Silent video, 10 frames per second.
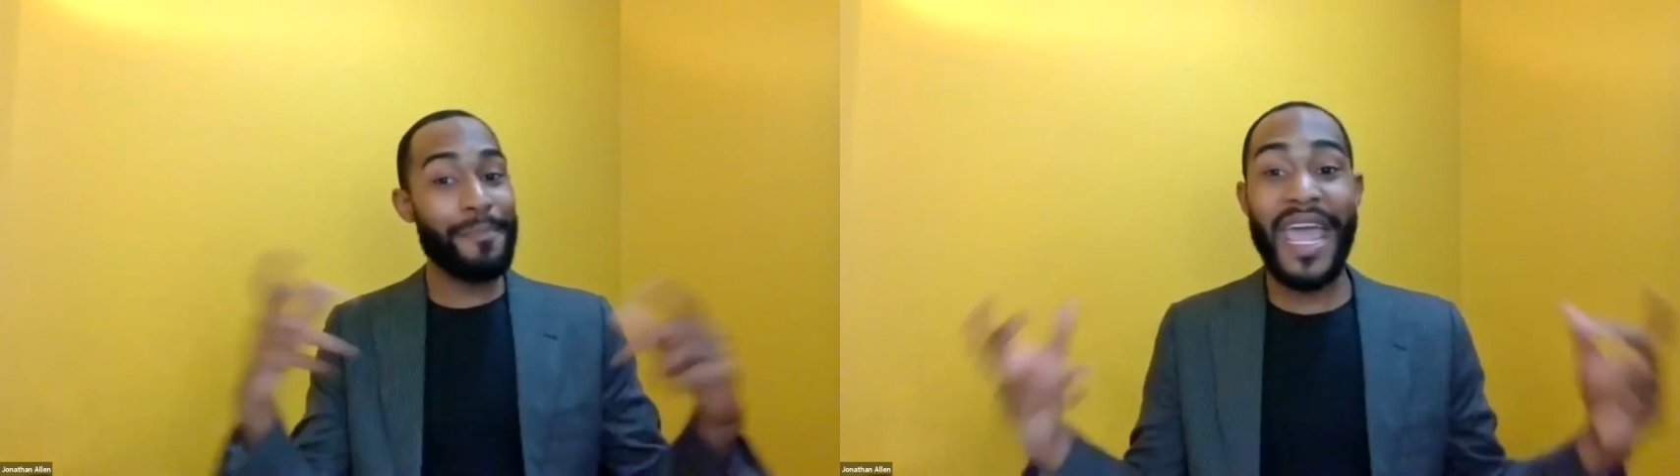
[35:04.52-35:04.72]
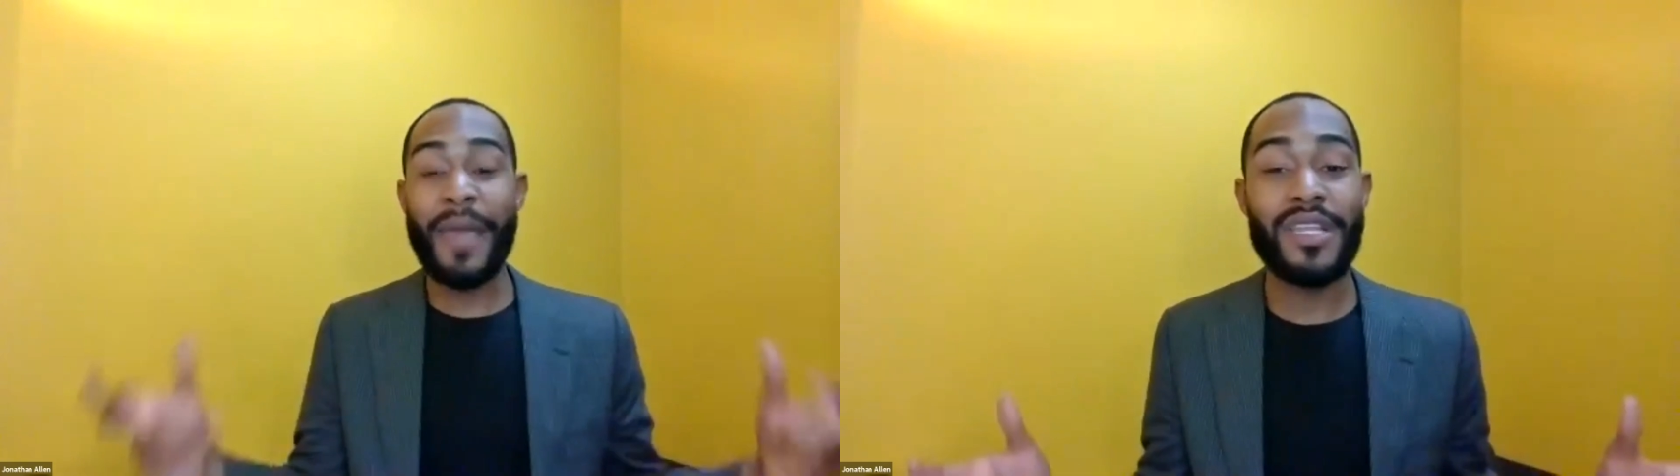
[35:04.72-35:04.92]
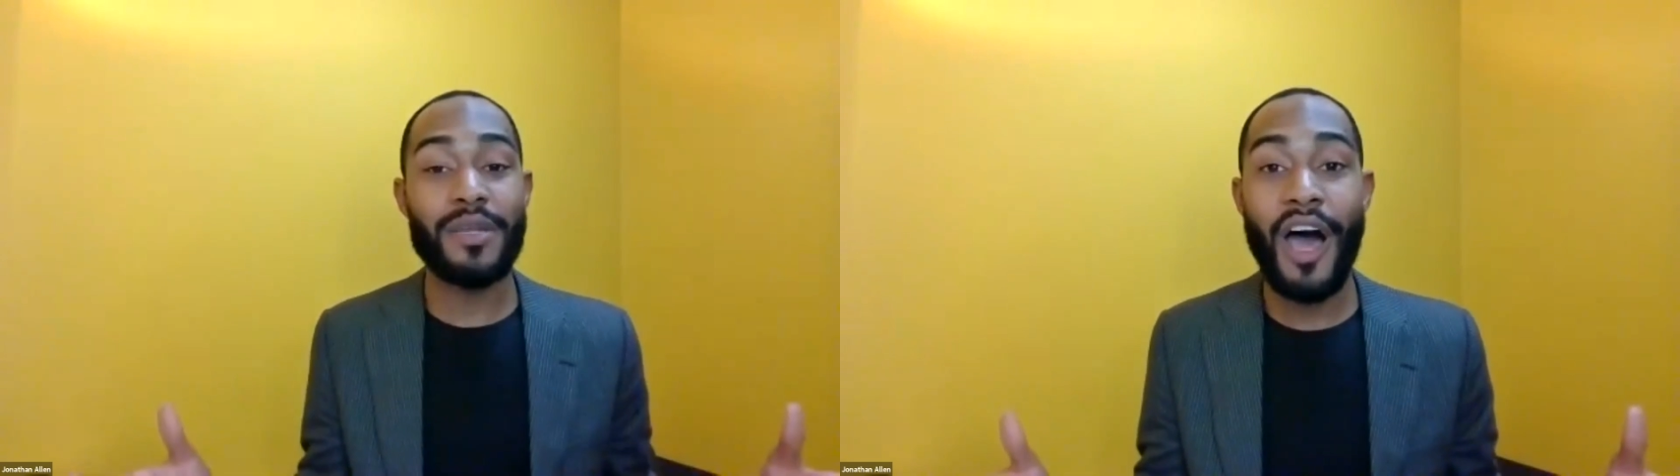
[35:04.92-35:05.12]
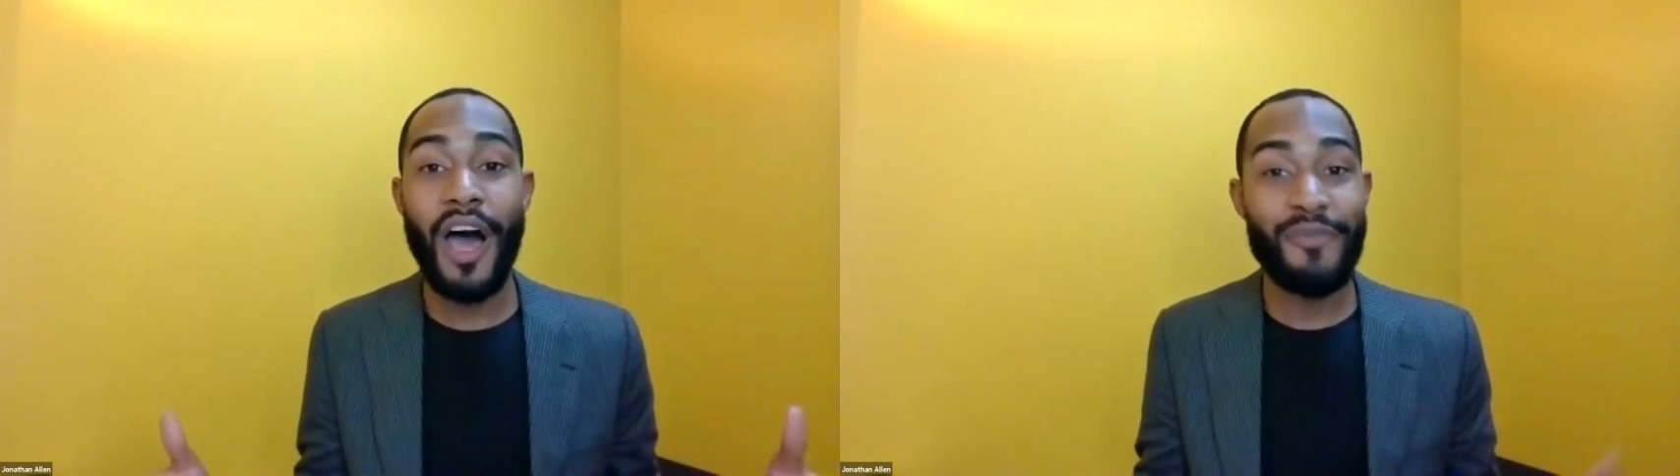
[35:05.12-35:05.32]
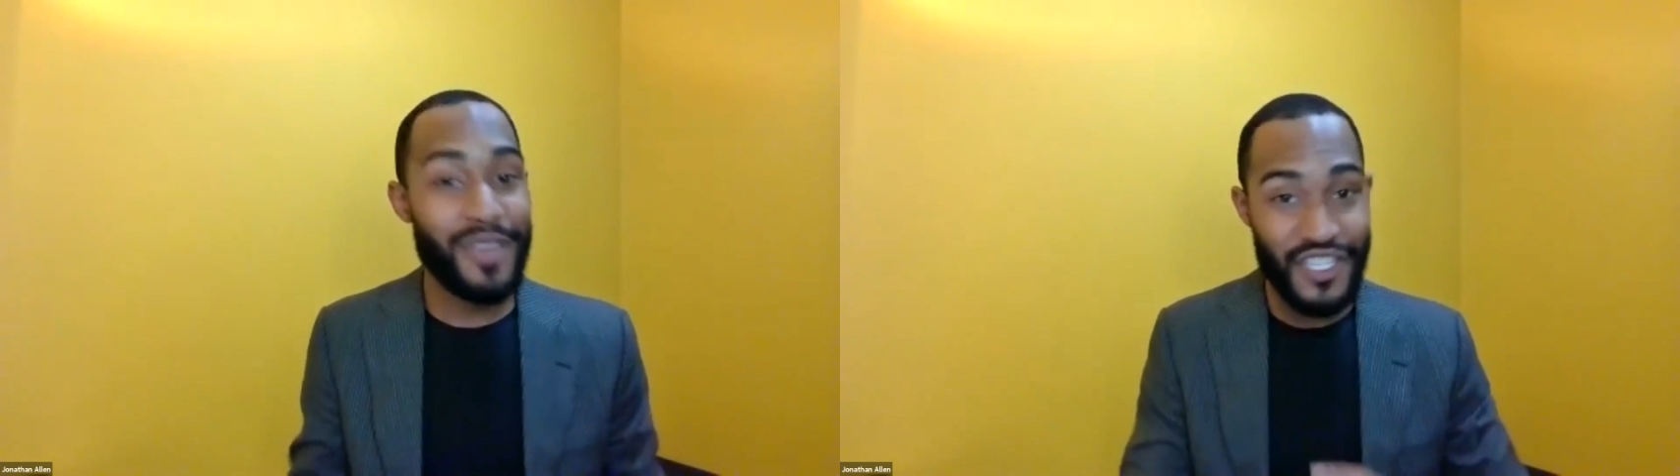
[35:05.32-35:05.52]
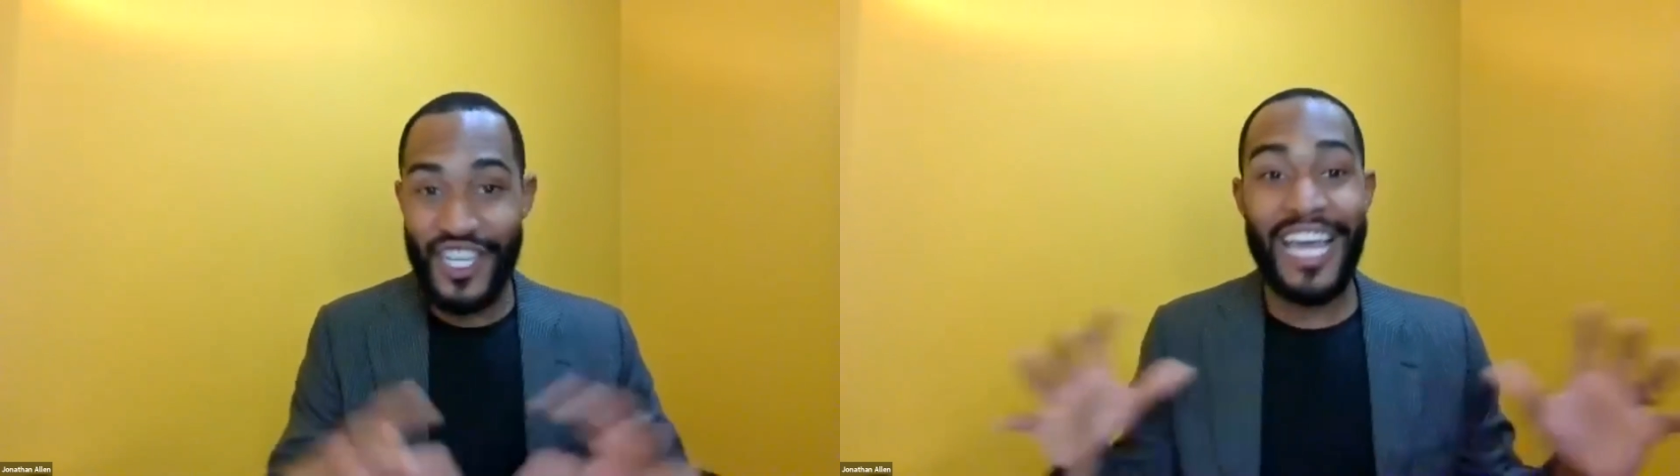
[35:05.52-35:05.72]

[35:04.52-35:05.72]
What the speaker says: I'm naming them off because